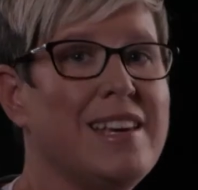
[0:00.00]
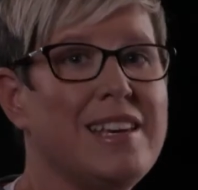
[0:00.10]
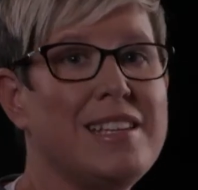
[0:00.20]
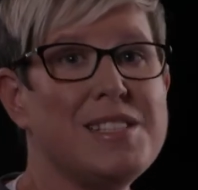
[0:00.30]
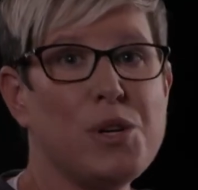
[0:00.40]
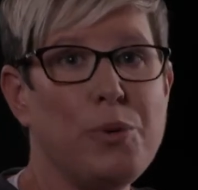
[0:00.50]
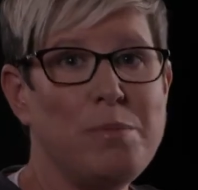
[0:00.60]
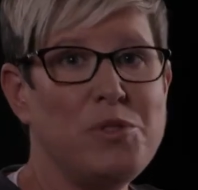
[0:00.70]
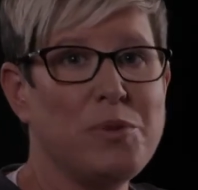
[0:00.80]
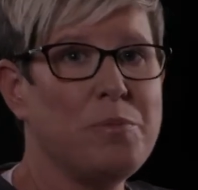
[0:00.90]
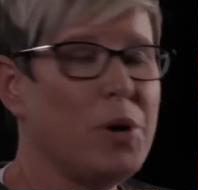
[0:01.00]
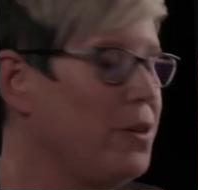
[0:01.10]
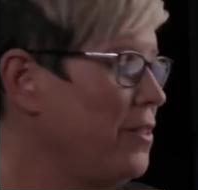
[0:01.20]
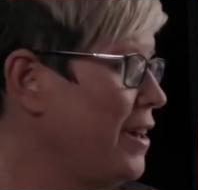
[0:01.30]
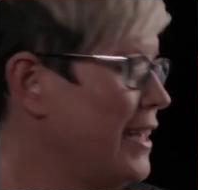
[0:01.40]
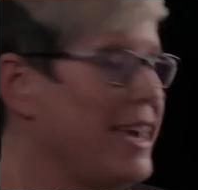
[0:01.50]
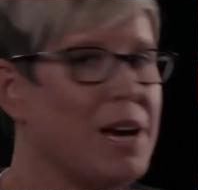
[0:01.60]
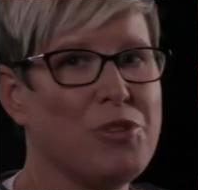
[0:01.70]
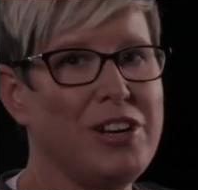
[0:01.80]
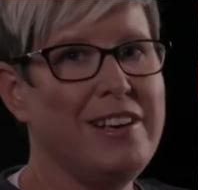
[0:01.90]
It is equipped with both a
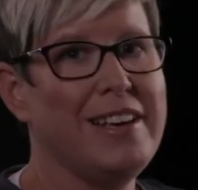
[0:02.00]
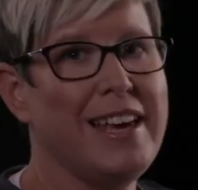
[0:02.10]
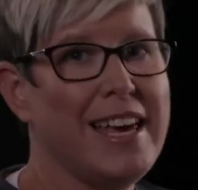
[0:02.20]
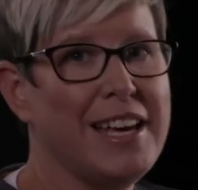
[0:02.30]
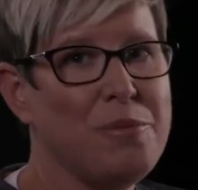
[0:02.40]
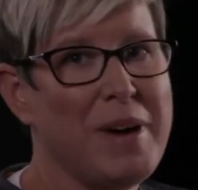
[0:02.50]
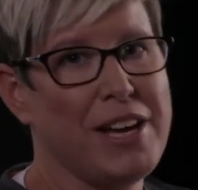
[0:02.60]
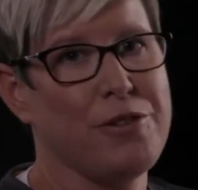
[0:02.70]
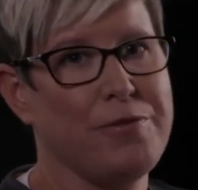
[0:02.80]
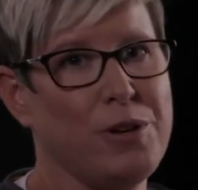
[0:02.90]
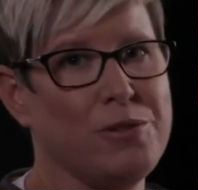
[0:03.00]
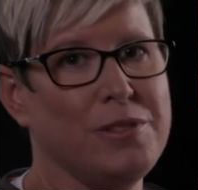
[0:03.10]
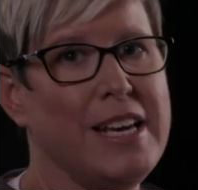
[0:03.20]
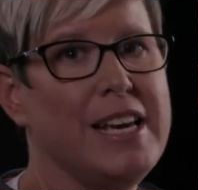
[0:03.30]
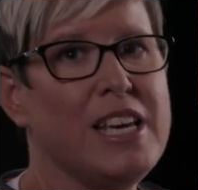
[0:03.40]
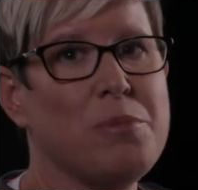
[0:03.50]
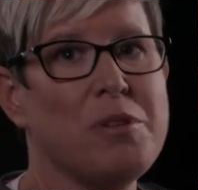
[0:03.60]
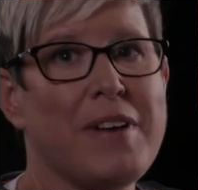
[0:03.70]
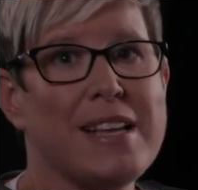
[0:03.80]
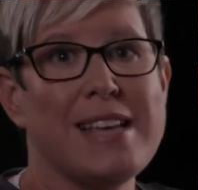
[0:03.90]
camera and a microphone. It
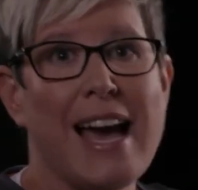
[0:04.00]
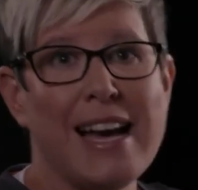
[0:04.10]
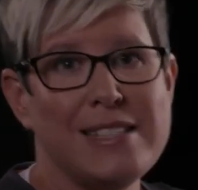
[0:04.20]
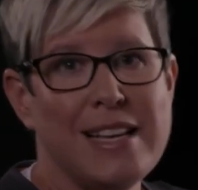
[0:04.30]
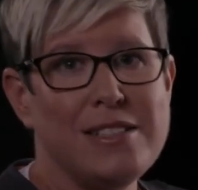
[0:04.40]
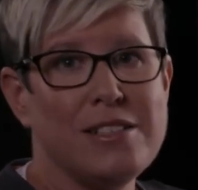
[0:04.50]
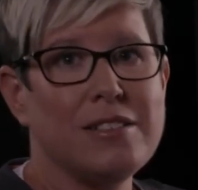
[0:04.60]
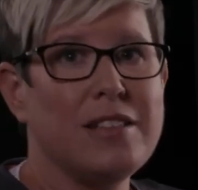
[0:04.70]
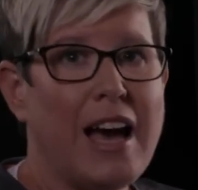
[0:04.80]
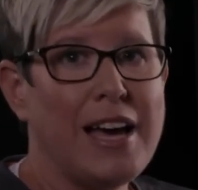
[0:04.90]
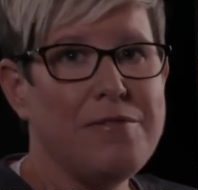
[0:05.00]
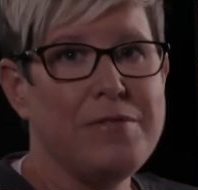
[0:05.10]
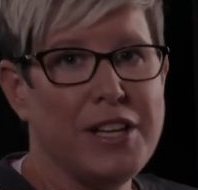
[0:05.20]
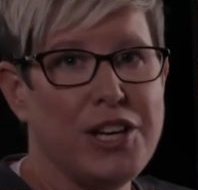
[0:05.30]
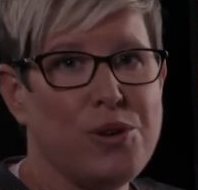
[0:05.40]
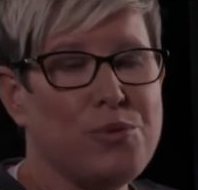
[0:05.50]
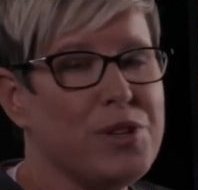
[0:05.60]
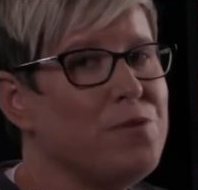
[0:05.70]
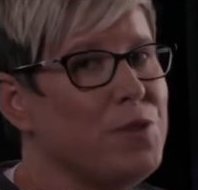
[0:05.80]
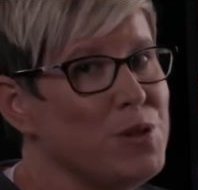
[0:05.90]
provides access to live video
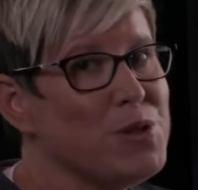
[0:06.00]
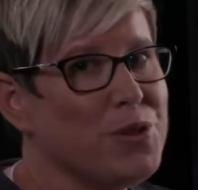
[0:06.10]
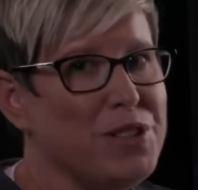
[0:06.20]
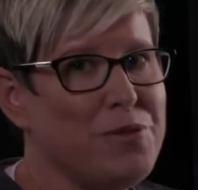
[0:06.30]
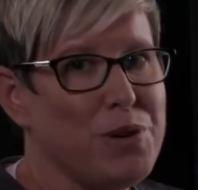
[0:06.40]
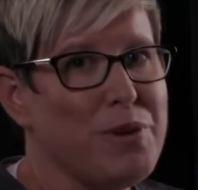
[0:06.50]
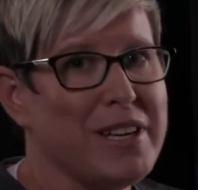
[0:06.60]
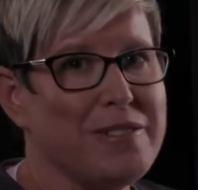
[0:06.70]
with full screen viewing.